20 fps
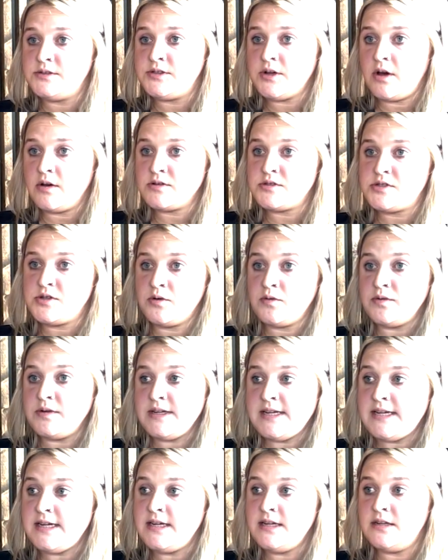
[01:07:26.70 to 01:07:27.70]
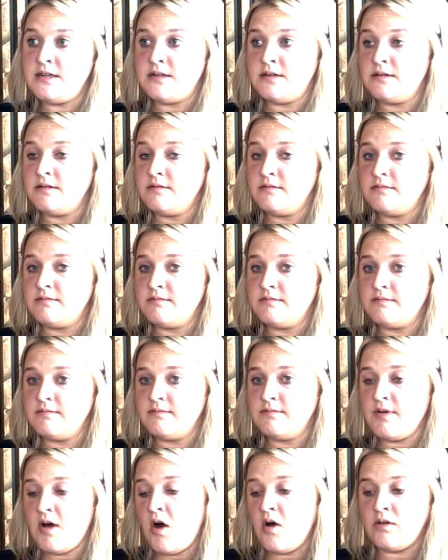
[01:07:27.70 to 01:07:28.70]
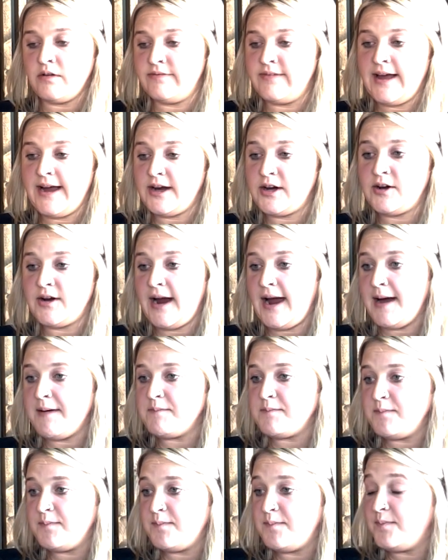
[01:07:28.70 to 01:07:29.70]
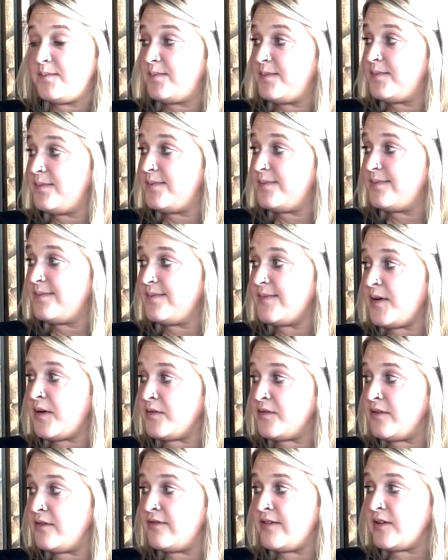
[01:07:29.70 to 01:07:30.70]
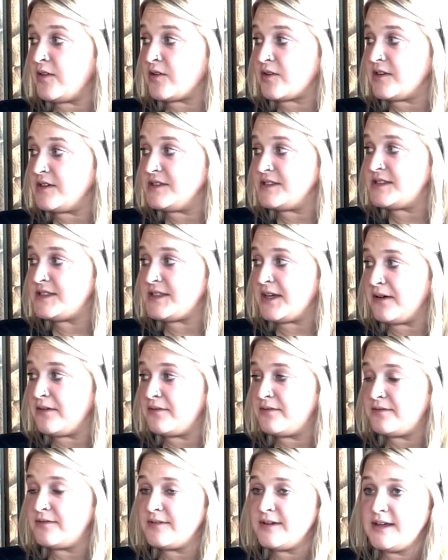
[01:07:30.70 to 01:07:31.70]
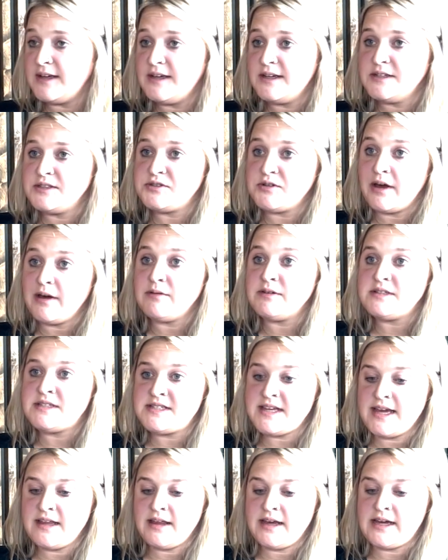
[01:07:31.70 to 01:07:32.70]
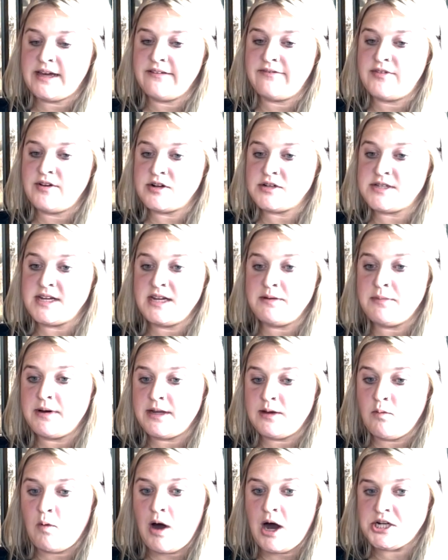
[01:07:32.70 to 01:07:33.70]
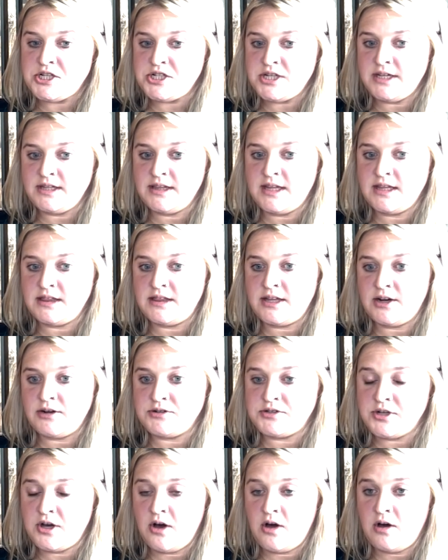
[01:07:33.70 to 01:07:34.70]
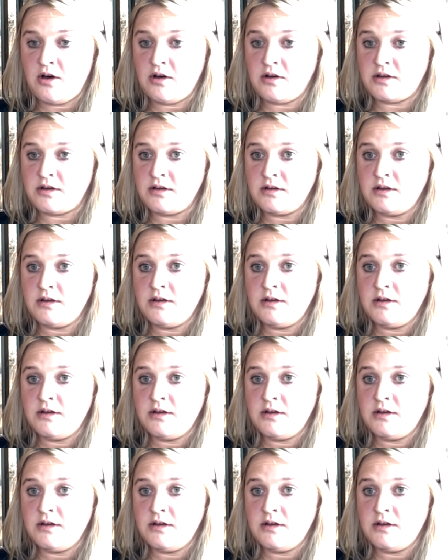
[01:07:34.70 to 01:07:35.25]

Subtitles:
dogs don't need all of that crap, all the filler and stuff. So I would say like if there's anybody watching that their dog